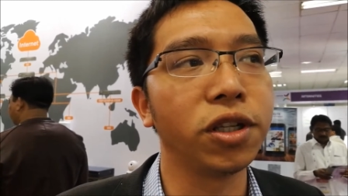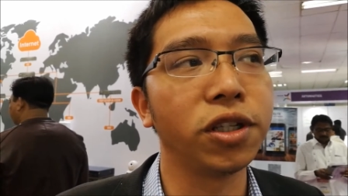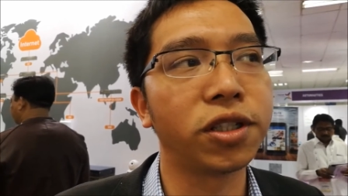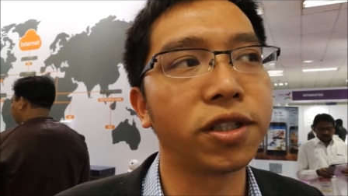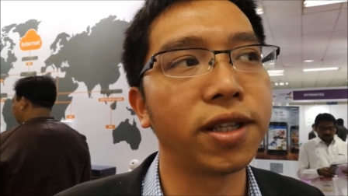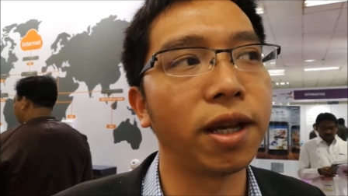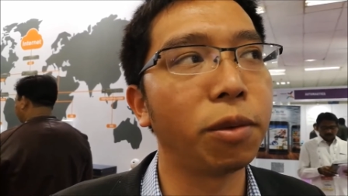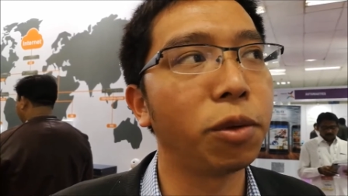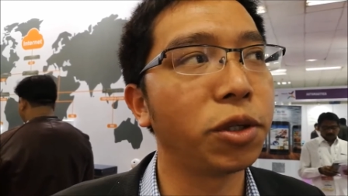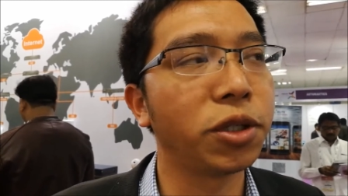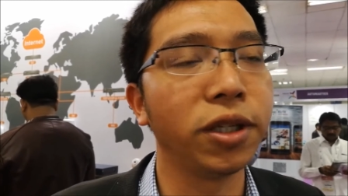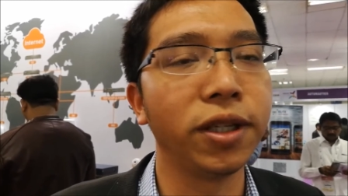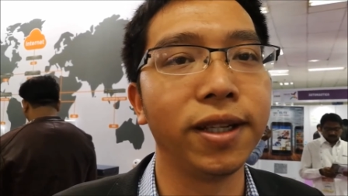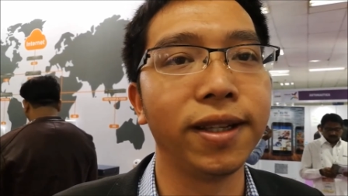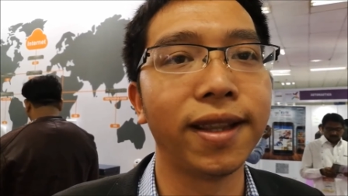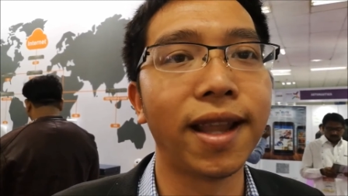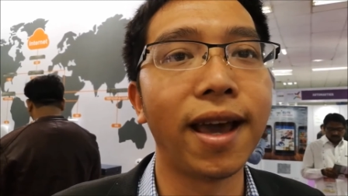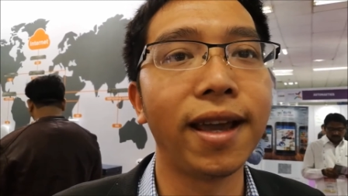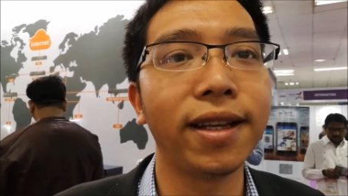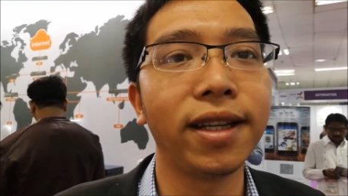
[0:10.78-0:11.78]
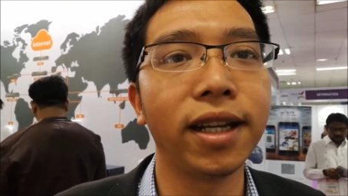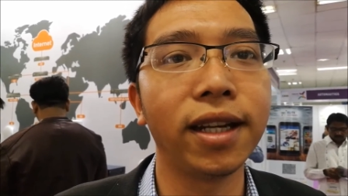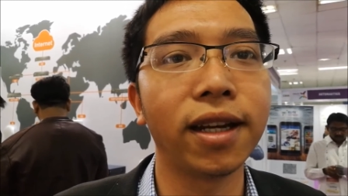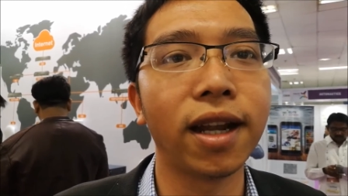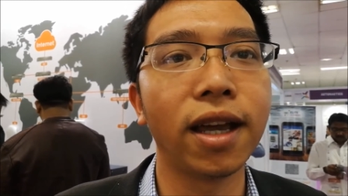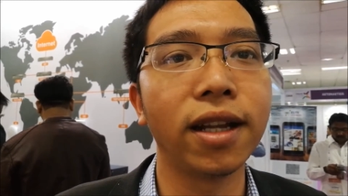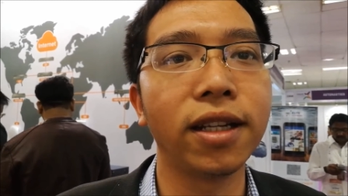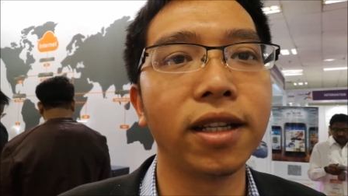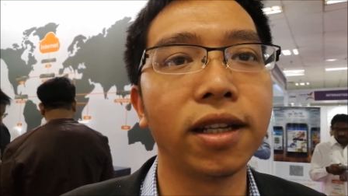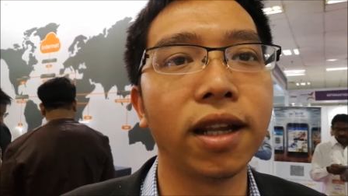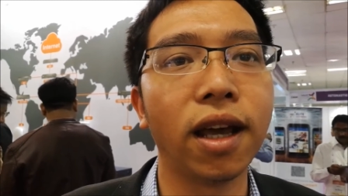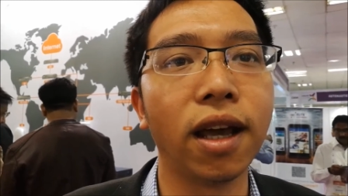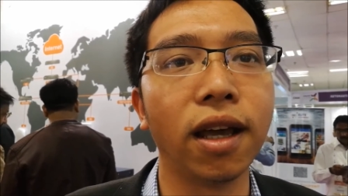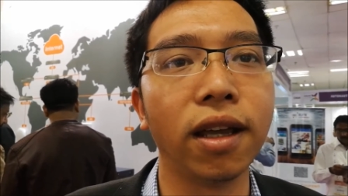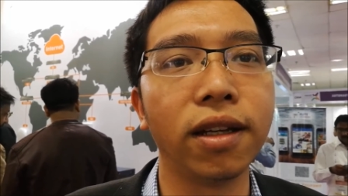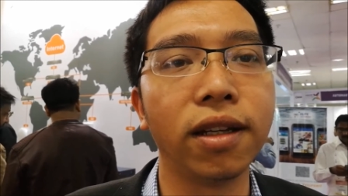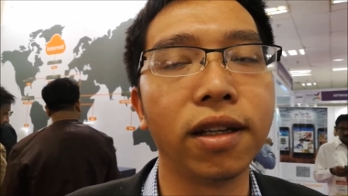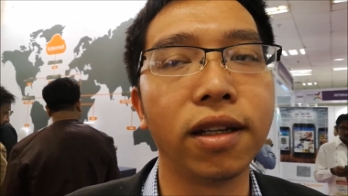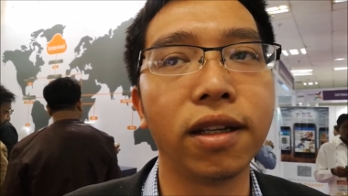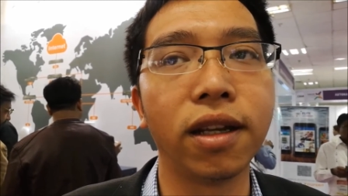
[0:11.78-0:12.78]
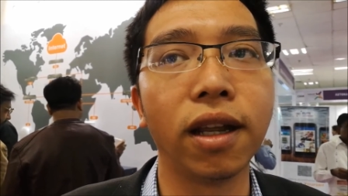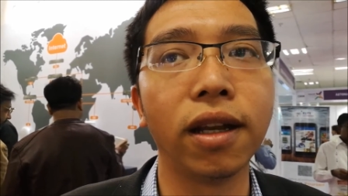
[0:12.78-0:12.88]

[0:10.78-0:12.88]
established in 1999.